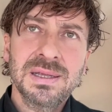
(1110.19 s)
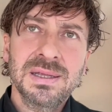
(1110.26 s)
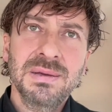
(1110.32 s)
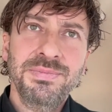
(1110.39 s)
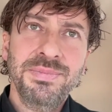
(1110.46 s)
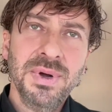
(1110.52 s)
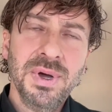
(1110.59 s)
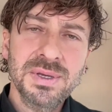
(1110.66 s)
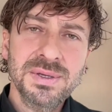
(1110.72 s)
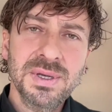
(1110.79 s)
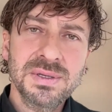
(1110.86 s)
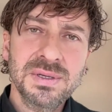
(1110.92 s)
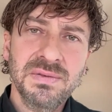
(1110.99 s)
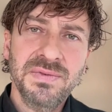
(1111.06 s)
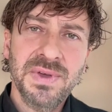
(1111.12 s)
the
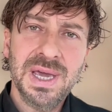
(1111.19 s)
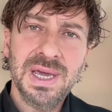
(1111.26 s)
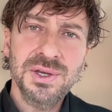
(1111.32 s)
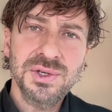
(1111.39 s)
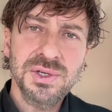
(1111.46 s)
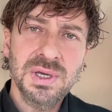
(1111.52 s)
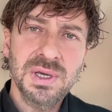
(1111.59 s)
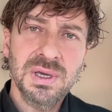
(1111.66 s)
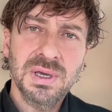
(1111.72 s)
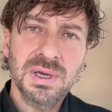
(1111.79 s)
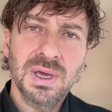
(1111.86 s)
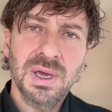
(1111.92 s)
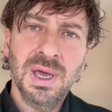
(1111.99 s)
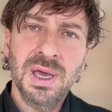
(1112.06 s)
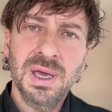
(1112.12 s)
process of
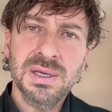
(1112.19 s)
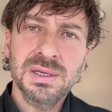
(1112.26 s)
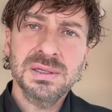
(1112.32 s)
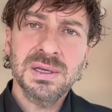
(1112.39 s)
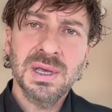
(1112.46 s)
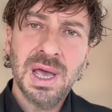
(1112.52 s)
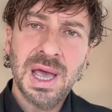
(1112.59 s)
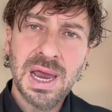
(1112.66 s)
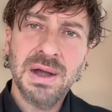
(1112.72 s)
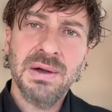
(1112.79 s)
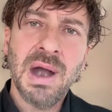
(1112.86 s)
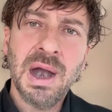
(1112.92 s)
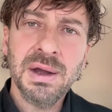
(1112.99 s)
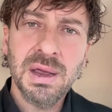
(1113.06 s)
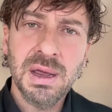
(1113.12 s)
aging is
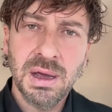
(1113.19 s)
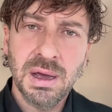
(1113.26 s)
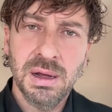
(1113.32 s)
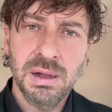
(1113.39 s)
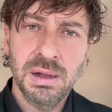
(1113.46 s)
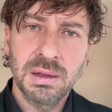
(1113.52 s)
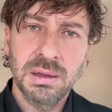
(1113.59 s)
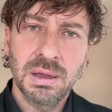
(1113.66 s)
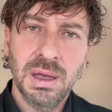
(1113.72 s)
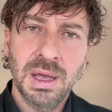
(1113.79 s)
hierarchical.